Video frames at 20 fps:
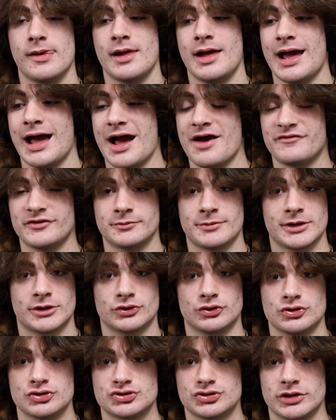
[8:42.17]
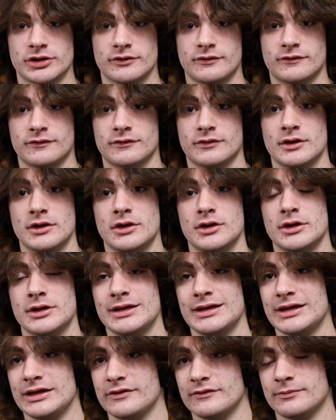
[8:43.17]
having micronutrients
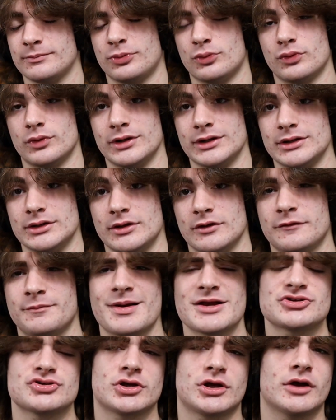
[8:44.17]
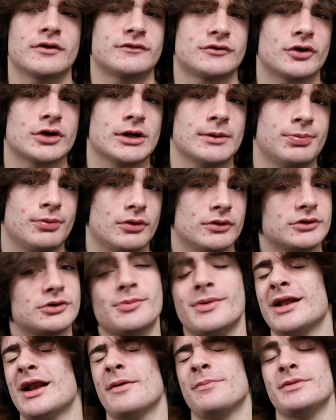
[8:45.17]
is important, especially because during a bulk you
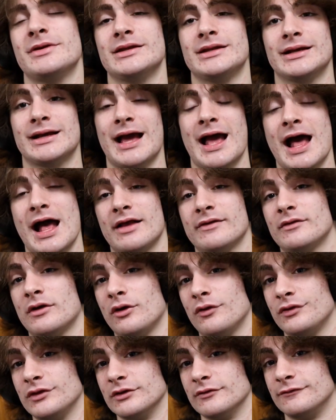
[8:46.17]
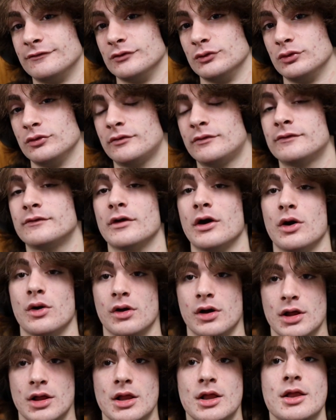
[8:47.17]
may not be eating as healthy of food. So
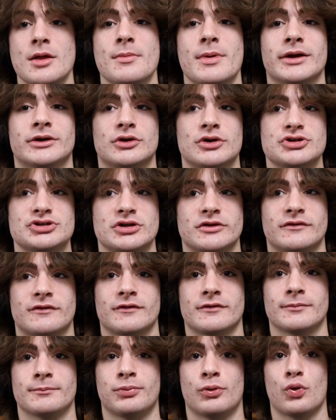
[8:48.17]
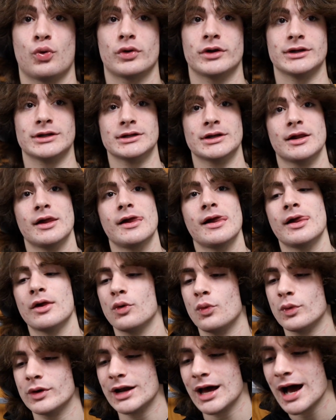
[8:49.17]
micronutrients is important.
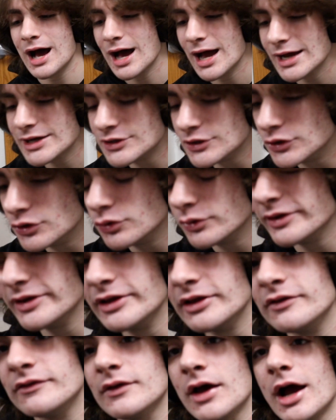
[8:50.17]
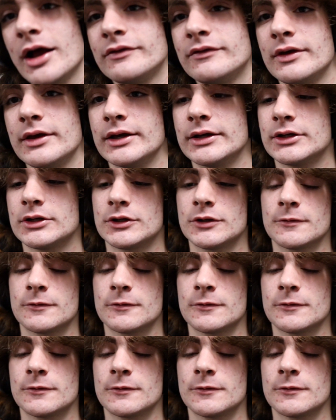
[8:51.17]
What I do is I take